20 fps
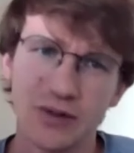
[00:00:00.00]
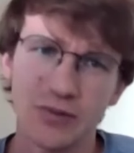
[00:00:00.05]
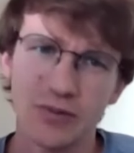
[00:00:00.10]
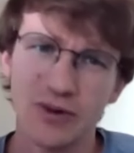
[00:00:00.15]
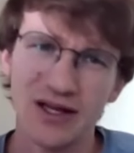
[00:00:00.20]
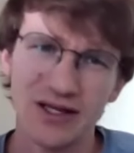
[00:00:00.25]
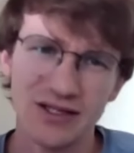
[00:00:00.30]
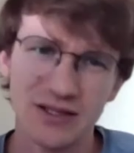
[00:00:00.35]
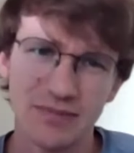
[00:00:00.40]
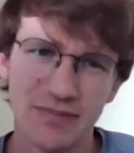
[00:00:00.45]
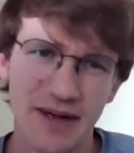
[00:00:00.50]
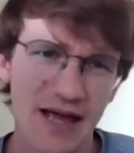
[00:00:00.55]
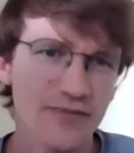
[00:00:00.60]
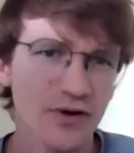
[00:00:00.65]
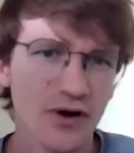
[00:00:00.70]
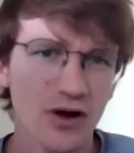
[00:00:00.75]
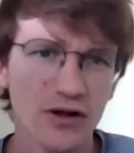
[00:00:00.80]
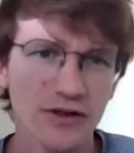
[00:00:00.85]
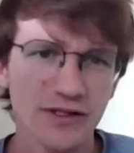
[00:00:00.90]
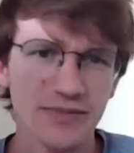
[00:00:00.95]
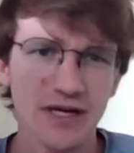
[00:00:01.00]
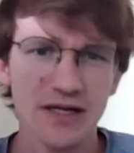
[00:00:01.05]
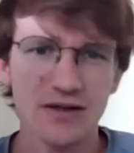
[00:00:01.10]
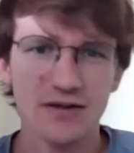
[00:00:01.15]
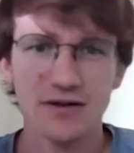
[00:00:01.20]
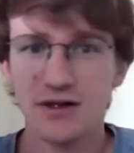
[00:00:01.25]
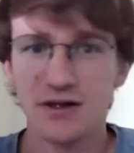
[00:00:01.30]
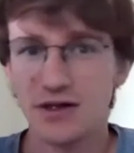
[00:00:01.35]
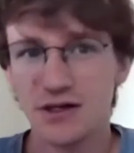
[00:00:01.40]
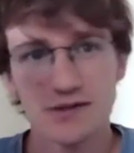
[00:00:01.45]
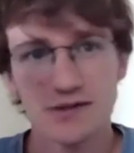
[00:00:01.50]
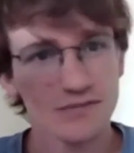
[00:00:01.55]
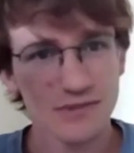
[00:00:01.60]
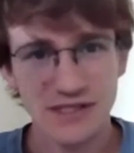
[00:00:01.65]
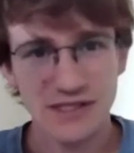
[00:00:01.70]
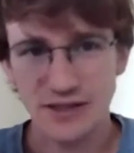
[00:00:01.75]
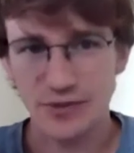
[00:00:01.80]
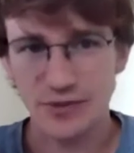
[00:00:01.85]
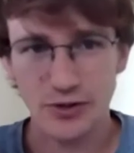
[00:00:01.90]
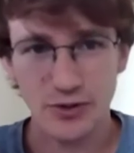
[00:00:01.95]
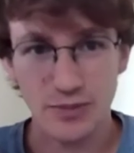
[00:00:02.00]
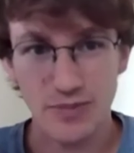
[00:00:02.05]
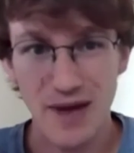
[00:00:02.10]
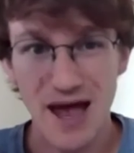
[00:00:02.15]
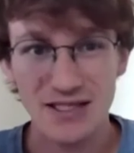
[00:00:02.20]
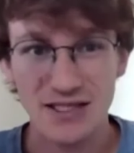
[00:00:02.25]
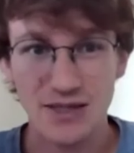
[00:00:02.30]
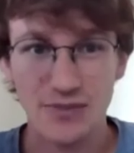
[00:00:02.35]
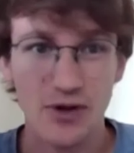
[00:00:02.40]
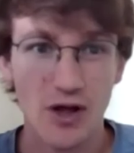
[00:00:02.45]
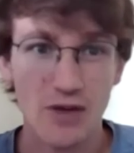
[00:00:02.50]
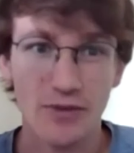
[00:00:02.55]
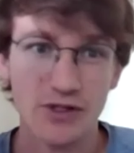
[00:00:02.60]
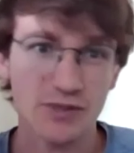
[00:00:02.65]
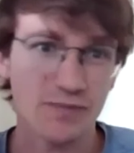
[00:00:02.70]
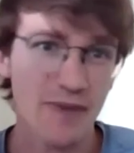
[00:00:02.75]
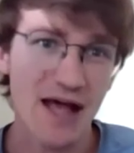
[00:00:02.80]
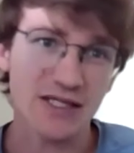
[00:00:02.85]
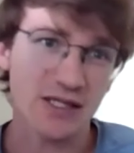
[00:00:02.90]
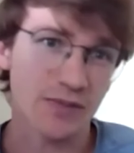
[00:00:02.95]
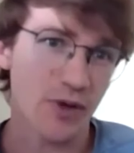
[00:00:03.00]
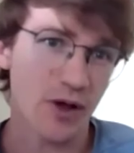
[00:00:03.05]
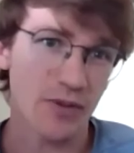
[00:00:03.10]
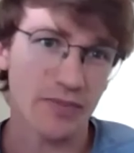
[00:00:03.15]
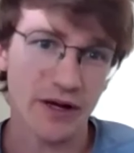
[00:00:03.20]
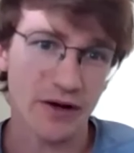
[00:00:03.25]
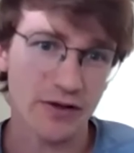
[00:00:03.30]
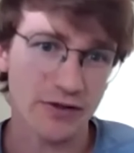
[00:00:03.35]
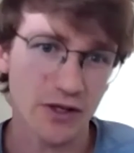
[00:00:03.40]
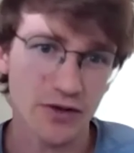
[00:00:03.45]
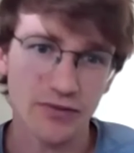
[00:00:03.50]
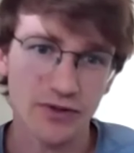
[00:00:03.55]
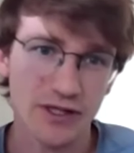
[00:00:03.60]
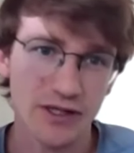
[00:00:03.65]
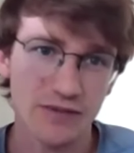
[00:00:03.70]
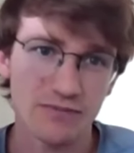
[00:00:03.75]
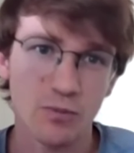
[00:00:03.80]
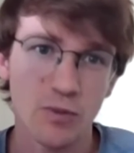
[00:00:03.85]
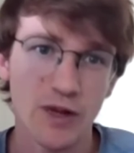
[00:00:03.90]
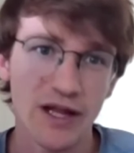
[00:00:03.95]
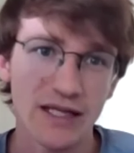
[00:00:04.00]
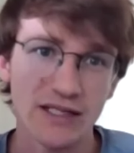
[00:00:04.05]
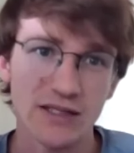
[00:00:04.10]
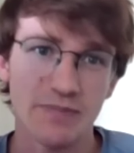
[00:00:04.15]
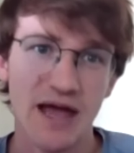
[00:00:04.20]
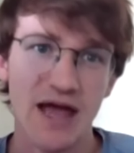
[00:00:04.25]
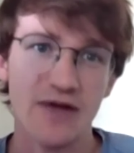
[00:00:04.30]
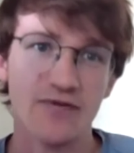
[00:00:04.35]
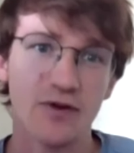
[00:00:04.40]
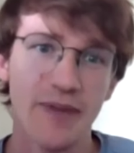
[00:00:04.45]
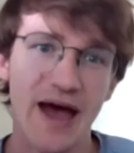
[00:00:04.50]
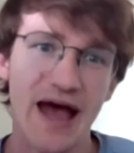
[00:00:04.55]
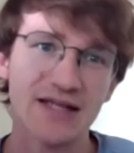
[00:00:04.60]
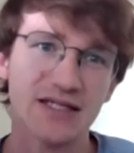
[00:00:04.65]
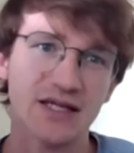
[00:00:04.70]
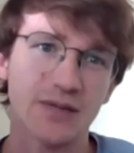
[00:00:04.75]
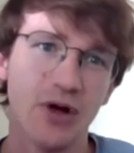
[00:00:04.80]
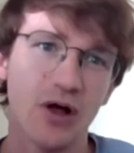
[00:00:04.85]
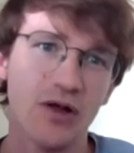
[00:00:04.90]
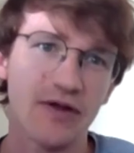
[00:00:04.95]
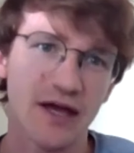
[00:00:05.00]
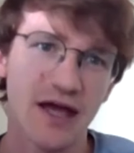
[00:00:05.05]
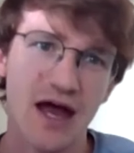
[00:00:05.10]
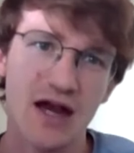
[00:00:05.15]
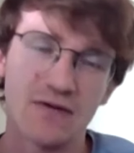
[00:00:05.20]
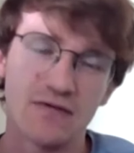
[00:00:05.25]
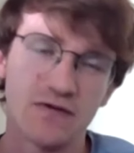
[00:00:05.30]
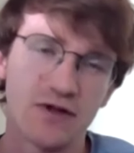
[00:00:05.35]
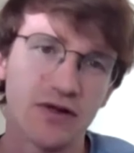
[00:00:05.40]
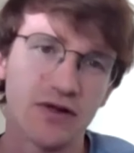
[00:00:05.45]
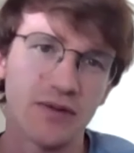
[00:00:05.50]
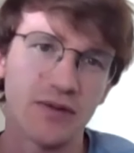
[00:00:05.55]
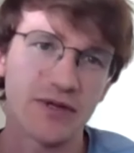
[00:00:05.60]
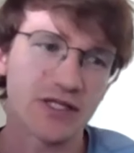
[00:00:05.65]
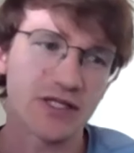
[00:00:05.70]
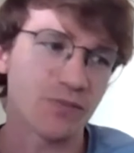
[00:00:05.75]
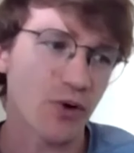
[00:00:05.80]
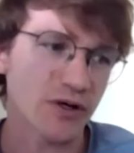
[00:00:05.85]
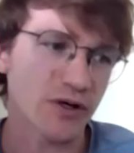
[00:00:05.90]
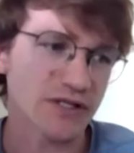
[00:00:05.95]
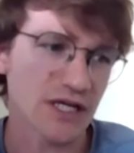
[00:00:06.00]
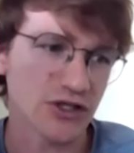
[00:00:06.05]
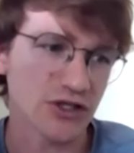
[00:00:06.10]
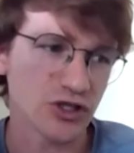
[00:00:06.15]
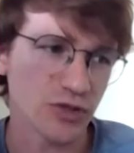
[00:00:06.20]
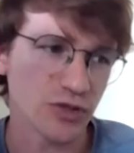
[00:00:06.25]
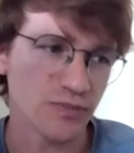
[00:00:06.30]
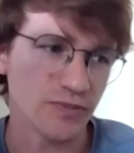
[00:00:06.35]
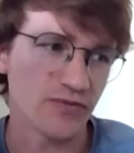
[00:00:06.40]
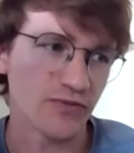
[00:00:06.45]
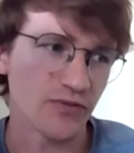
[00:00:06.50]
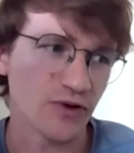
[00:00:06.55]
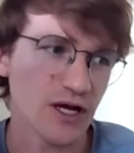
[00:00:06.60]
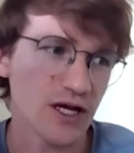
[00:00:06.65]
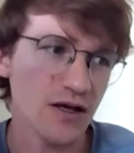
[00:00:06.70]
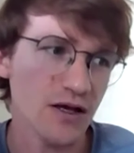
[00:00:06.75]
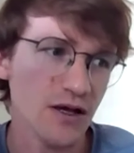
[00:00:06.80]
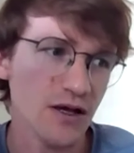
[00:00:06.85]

willing to pay for Ultimate. Similar with basketball, most basketball players aren't really willing to pay for basketball. They kind of view them as sports that should be free.